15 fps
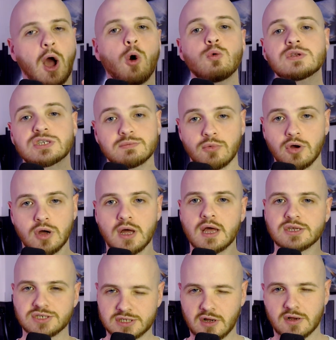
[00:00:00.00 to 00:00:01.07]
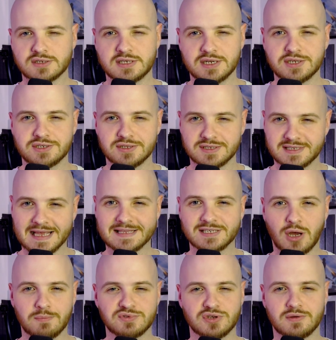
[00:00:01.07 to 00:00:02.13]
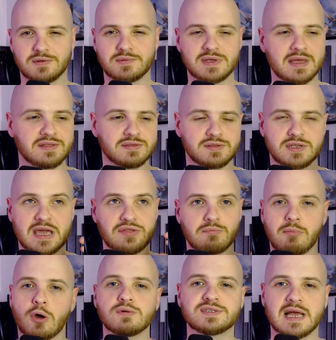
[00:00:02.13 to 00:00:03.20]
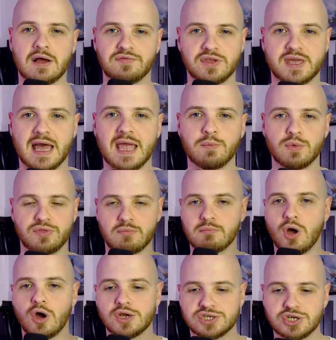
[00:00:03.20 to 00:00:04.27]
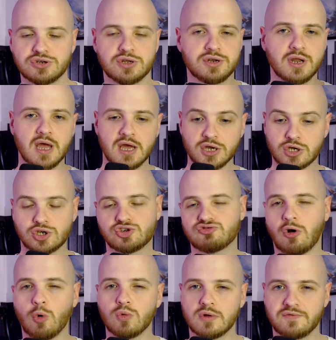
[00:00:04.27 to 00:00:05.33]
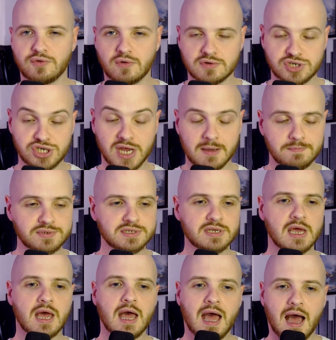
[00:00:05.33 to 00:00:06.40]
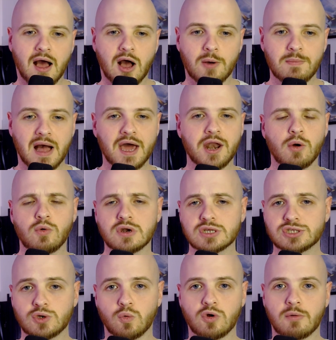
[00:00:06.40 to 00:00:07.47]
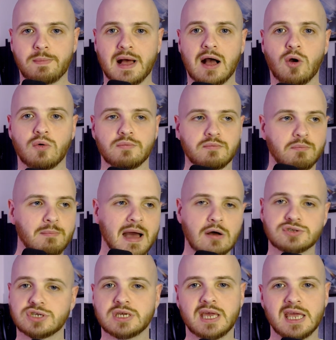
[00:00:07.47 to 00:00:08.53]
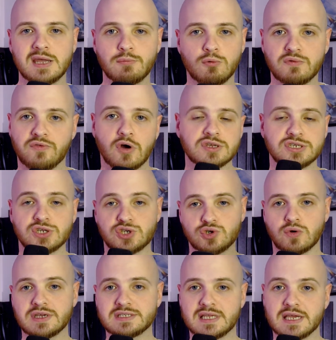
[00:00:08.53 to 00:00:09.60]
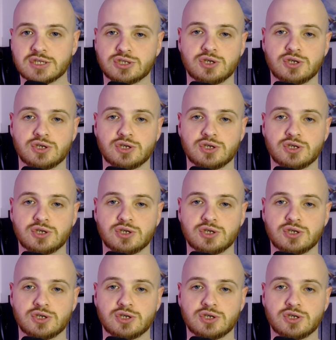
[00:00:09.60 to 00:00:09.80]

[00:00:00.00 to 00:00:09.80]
ultimate Star Citizen setup to get the most out of the game with immersion and control of your ships. And I want to talk about mouse and keyboard versus joystick.